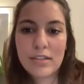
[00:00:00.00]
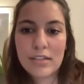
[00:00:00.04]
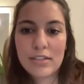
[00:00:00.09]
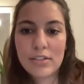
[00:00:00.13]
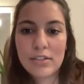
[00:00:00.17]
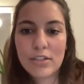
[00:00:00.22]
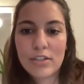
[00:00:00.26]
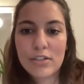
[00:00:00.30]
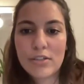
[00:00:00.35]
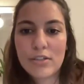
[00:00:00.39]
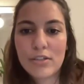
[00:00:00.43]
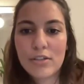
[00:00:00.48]
that's
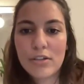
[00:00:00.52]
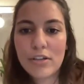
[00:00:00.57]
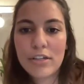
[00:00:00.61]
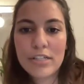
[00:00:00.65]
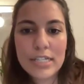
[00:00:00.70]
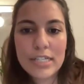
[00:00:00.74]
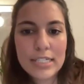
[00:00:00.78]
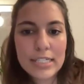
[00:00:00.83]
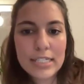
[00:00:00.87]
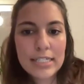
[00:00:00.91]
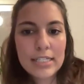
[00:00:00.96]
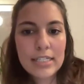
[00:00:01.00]
good to
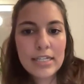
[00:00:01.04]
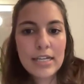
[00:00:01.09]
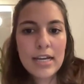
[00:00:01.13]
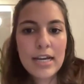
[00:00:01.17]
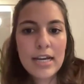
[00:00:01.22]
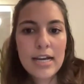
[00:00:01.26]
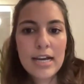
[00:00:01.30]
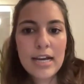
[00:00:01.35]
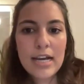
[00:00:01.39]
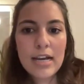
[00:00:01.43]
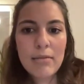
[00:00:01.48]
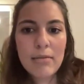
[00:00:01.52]
know.
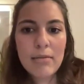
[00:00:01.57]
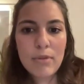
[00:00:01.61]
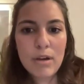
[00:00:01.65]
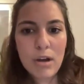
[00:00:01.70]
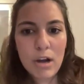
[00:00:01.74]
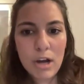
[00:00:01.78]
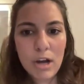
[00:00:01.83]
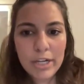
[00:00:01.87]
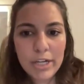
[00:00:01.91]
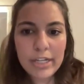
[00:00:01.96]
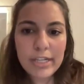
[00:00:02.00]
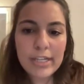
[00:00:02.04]
Um,
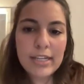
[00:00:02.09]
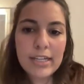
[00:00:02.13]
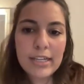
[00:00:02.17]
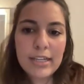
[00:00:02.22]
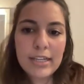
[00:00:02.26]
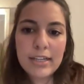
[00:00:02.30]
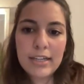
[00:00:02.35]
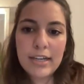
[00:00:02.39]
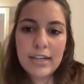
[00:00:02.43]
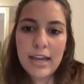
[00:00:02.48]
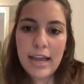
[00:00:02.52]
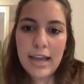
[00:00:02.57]

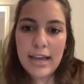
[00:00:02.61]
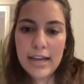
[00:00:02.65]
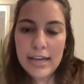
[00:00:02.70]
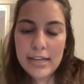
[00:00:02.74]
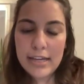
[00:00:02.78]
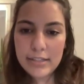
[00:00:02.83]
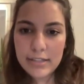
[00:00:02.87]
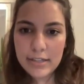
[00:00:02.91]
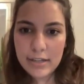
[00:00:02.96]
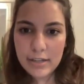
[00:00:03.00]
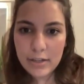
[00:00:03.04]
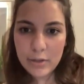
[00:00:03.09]
Adi
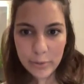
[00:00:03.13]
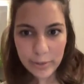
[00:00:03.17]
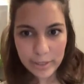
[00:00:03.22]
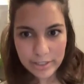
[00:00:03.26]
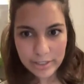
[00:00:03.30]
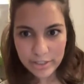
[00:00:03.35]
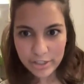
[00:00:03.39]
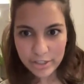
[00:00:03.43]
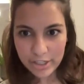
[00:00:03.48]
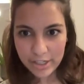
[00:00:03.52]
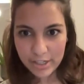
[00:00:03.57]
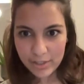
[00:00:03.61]
has a
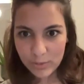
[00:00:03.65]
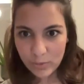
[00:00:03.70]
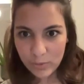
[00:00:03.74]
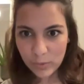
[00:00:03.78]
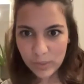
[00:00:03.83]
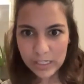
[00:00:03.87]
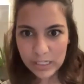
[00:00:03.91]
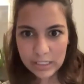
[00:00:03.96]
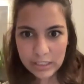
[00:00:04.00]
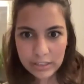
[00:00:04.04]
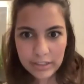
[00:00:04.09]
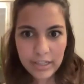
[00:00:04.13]
question as
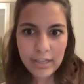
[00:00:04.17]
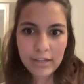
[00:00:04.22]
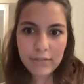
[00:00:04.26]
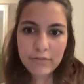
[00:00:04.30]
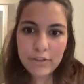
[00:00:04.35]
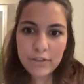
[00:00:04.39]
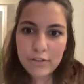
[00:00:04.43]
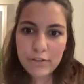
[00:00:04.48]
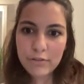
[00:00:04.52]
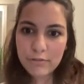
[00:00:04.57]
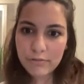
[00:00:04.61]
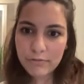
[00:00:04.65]
well.
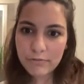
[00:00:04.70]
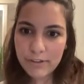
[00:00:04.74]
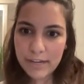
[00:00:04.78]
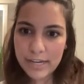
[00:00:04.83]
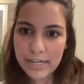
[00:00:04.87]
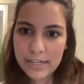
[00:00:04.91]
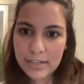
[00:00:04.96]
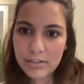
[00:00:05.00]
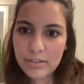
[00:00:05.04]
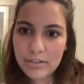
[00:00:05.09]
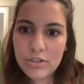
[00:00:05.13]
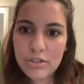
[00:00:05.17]
If you
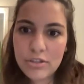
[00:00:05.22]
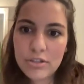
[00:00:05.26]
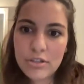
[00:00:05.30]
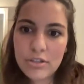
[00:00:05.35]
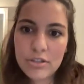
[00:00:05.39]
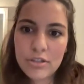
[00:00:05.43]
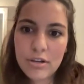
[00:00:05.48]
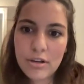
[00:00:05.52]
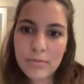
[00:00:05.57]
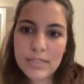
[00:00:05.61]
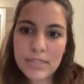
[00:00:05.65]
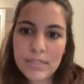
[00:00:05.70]
fail
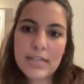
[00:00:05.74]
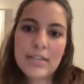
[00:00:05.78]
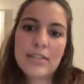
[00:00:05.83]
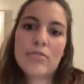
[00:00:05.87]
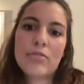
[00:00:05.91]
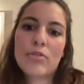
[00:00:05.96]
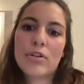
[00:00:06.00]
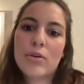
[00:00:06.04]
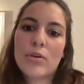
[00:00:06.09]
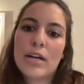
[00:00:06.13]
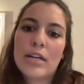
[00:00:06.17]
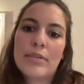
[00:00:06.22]
to obtain
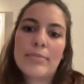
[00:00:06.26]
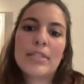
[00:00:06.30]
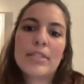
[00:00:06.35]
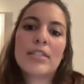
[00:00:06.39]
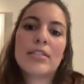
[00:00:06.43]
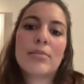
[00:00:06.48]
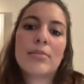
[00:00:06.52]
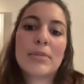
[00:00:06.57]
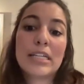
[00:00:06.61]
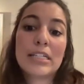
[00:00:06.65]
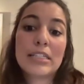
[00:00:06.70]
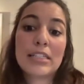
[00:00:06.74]
the requirements
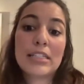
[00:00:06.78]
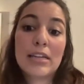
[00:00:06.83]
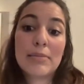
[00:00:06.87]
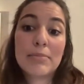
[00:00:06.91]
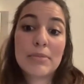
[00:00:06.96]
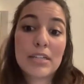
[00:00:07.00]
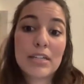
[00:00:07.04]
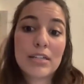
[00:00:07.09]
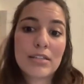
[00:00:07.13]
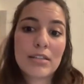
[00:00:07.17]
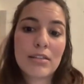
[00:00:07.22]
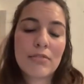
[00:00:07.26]
to be
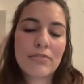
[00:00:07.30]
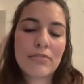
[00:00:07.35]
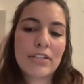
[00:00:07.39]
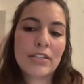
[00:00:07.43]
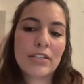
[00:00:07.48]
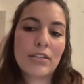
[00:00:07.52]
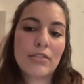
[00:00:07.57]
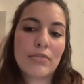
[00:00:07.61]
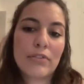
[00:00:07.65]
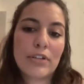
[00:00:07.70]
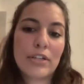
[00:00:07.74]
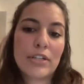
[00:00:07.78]
accepted into the
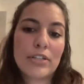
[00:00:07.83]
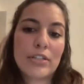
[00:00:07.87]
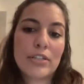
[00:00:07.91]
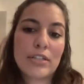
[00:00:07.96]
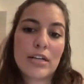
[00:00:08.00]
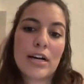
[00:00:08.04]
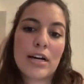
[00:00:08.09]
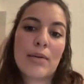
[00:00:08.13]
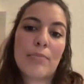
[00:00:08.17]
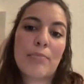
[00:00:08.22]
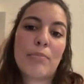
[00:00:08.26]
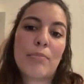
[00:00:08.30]
field the first
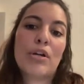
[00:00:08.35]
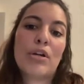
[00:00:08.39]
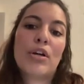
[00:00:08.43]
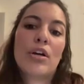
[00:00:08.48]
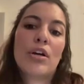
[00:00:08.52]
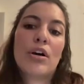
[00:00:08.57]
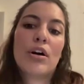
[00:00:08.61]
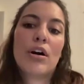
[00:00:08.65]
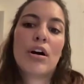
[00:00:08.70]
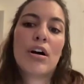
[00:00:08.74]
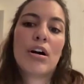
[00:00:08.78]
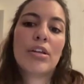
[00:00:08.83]
time,
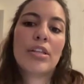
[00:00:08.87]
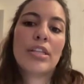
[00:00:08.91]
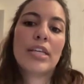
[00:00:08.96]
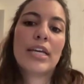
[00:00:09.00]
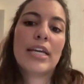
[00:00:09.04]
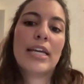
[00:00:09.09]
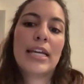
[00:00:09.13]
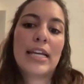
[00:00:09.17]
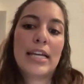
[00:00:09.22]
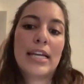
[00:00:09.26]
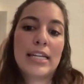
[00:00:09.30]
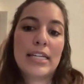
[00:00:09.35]
are
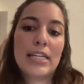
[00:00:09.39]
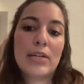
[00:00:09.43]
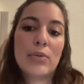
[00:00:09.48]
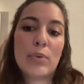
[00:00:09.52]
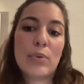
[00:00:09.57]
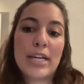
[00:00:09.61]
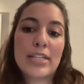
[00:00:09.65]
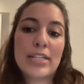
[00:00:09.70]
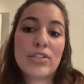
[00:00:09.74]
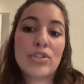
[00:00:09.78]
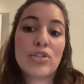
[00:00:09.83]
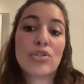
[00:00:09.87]
there any
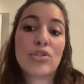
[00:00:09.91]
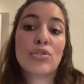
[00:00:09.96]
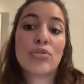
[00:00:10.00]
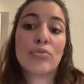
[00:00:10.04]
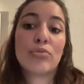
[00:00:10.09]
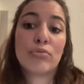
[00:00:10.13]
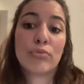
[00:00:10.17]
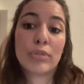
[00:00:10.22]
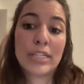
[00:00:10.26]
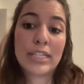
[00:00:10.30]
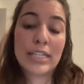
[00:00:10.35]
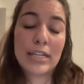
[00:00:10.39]
ways to
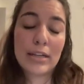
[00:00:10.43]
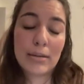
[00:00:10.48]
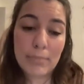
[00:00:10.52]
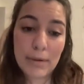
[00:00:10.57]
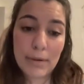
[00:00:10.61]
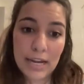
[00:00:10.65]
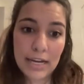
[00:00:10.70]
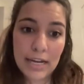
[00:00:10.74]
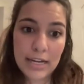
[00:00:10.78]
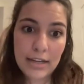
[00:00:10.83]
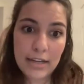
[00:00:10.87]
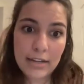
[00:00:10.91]

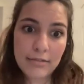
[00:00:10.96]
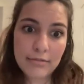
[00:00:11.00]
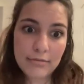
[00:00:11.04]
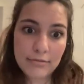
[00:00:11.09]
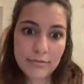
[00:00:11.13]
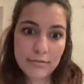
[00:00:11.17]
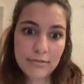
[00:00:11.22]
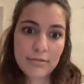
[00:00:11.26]
reapply?